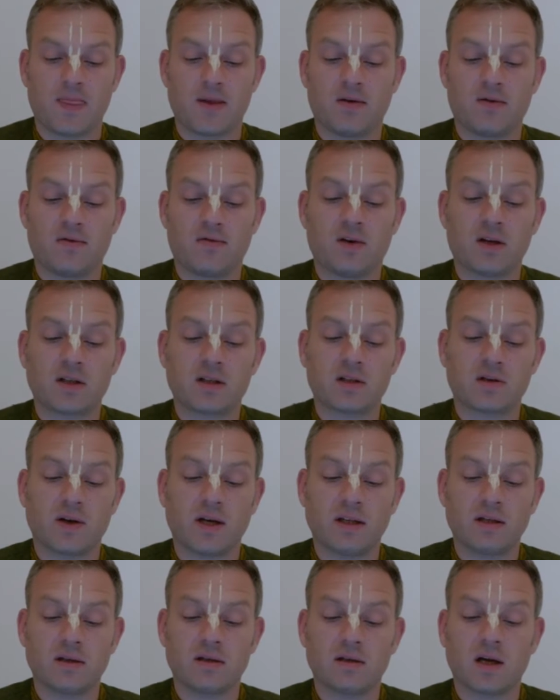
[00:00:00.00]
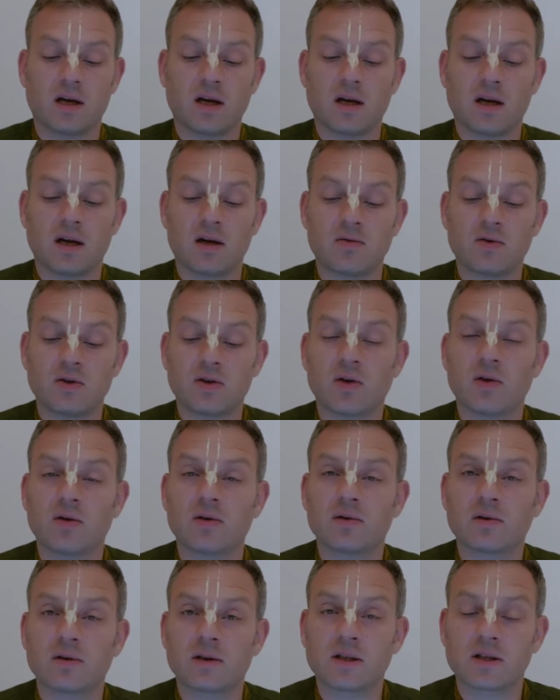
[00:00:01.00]
Frustrated, Narada returned to
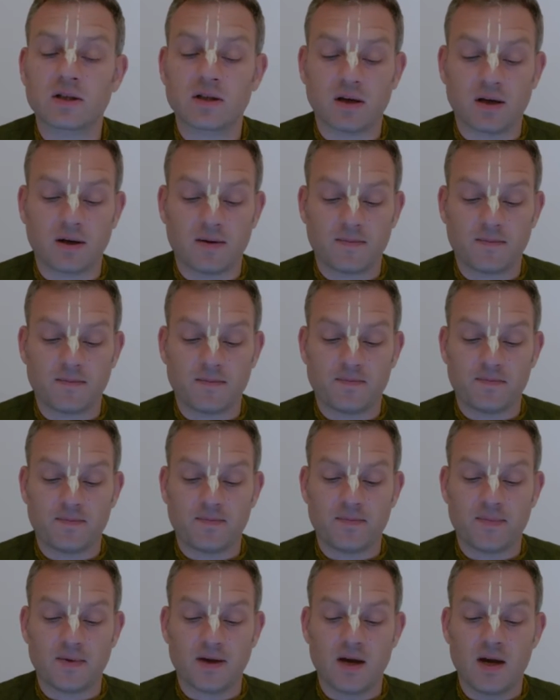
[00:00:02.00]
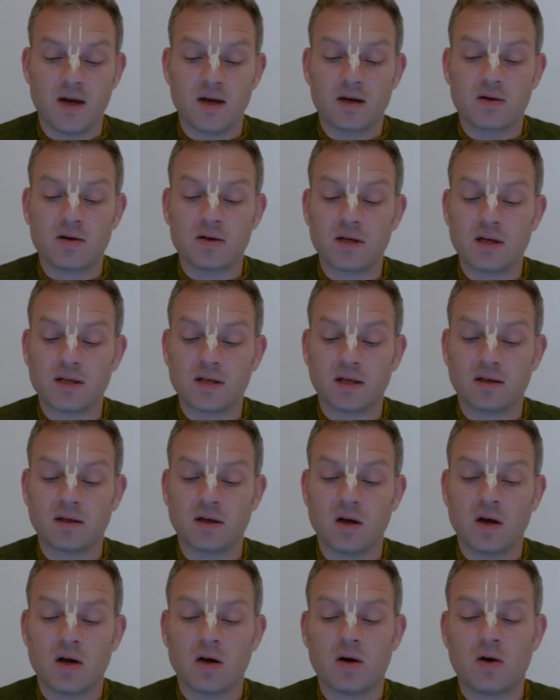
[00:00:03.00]
Krishna. Krishna said,
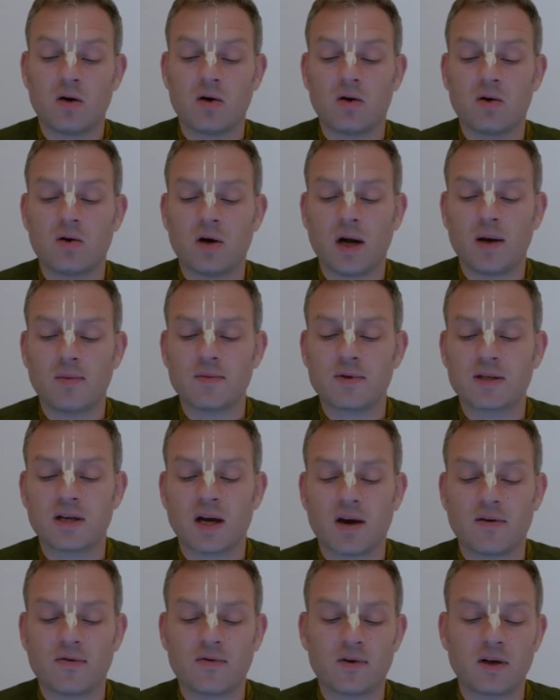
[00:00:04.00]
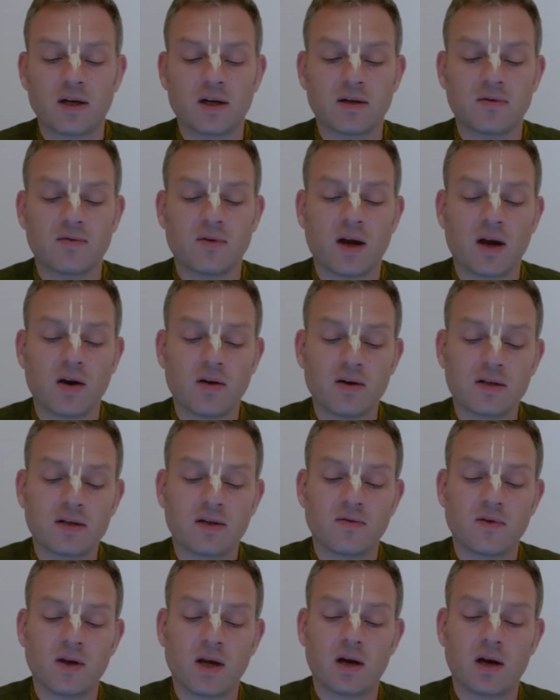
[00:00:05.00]
oh, I'm suffering very
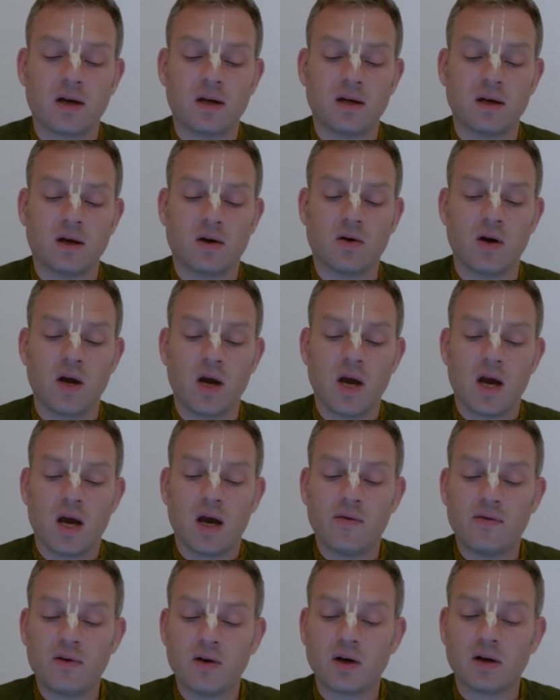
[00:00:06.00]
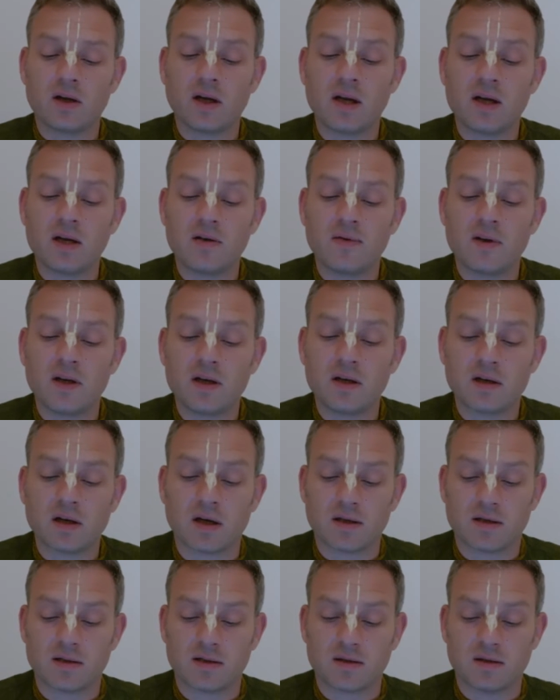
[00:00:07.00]
severely now. Have you got any feet
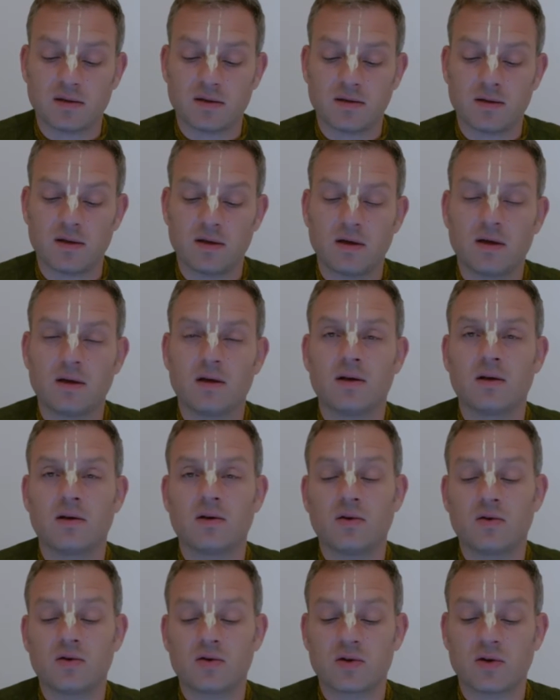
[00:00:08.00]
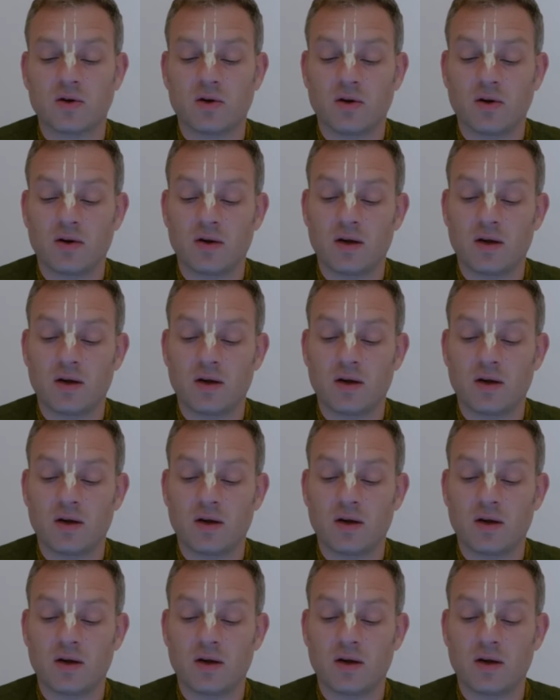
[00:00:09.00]
dust? No, sir.